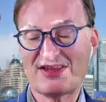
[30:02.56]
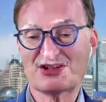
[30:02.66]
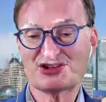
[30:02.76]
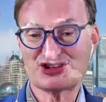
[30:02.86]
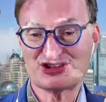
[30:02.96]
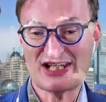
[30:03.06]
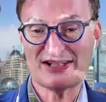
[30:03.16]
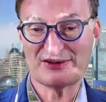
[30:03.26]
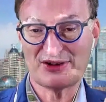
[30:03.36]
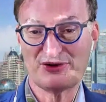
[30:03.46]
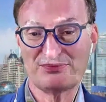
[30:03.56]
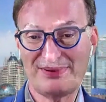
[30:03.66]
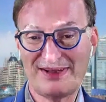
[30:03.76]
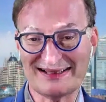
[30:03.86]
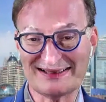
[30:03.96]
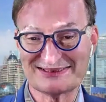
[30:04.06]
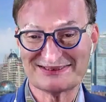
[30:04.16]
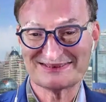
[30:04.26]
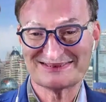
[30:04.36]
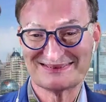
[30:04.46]
state-owned banks.
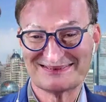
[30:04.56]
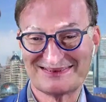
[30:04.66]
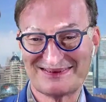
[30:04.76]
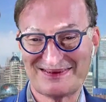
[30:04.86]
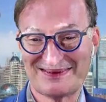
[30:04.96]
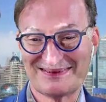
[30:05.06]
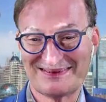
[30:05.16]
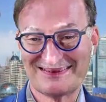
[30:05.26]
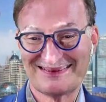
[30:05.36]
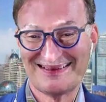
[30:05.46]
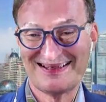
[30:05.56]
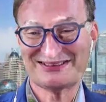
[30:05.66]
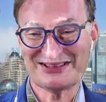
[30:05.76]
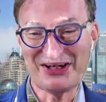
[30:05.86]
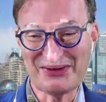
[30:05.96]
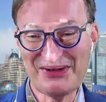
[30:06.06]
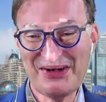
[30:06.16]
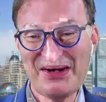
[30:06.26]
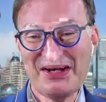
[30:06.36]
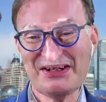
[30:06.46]
So,
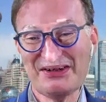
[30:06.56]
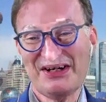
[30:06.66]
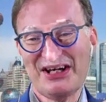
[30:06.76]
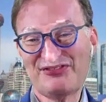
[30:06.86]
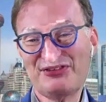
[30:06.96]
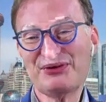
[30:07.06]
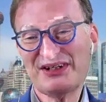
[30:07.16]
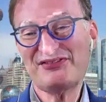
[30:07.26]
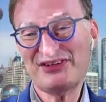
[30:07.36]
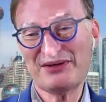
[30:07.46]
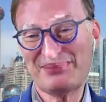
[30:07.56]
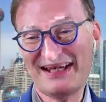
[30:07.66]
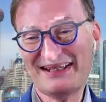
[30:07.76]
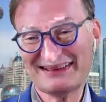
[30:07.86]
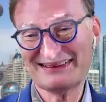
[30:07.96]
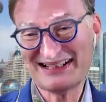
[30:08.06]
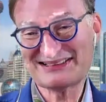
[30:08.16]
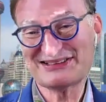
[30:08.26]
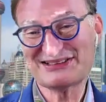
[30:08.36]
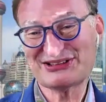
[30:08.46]
if you're giving banking
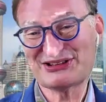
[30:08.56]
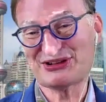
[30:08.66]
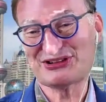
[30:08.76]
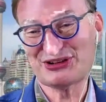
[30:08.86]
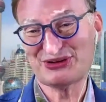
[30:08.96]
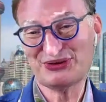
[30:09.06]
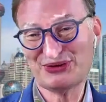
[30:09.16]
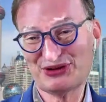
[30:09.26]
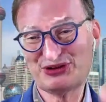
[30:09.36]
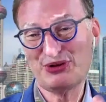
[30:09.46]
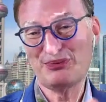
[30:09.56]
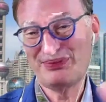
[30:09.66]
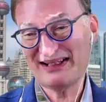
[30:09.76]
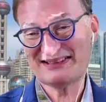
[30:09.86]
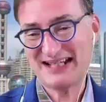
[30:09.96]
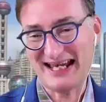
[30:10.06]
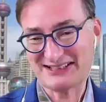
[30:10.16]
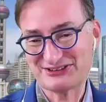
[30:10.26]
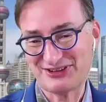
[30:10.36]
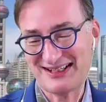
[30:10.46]
licenses to the two big
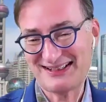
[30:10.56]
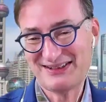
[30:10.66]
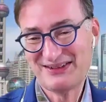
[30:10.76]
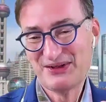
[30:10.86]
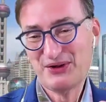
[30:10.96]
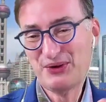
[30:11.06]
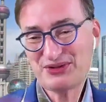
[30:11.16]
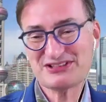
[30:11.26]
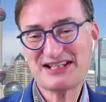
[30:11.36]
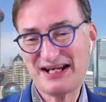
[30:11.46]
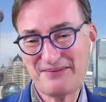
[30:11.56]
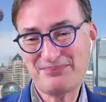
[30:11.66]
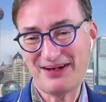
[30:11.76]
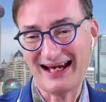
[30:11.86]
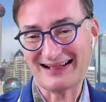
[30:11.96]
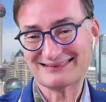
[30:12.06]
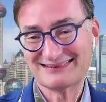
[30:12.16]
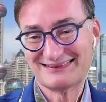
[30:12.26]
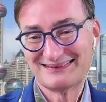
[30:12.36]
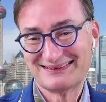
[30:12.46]
techs, right? Who does that impact?
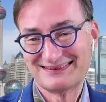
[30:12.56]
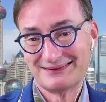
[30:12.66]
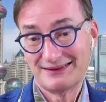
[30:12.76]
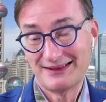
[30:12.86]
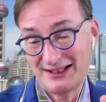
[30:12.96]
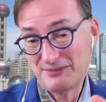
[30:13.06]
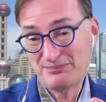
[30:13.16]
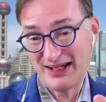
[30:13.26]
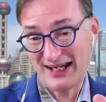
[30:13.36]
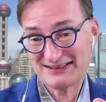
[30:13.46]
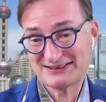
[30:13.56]
It impacts